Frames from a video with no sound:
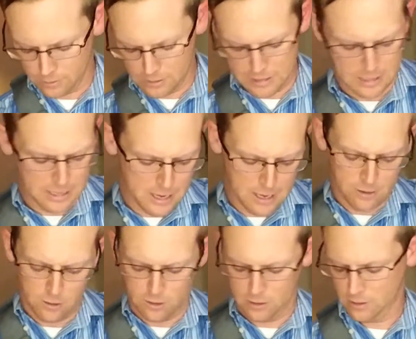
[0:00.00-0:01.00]
thing
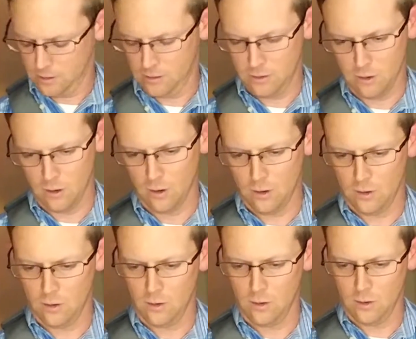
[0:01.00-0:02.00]
either
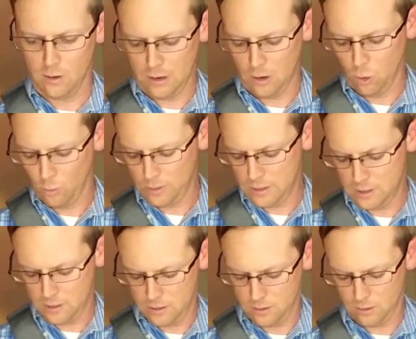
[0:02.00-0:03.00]

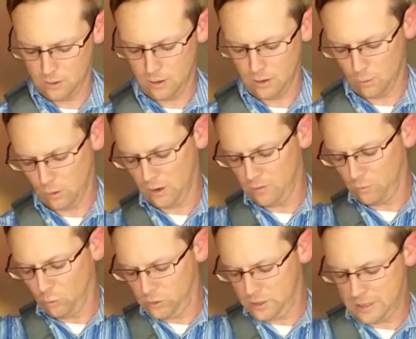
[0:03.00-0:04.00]
open or
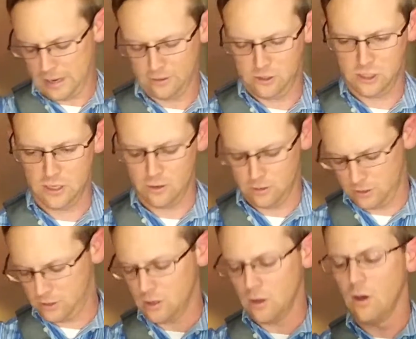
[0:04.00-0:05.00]
unfolded as
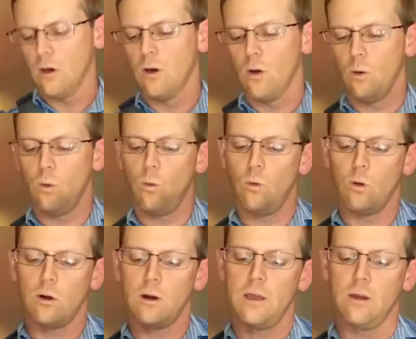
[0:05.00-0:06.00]
shears,
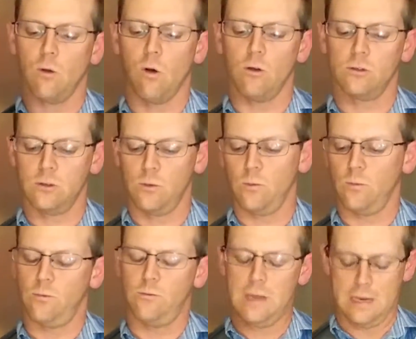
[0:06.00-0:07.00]
or it'll
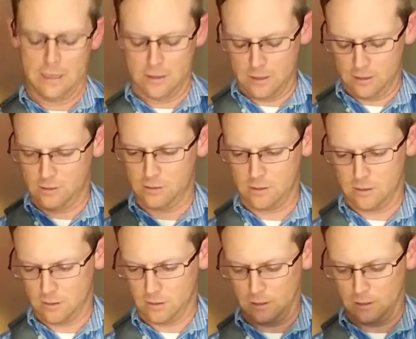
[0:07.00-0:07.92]
also fit in this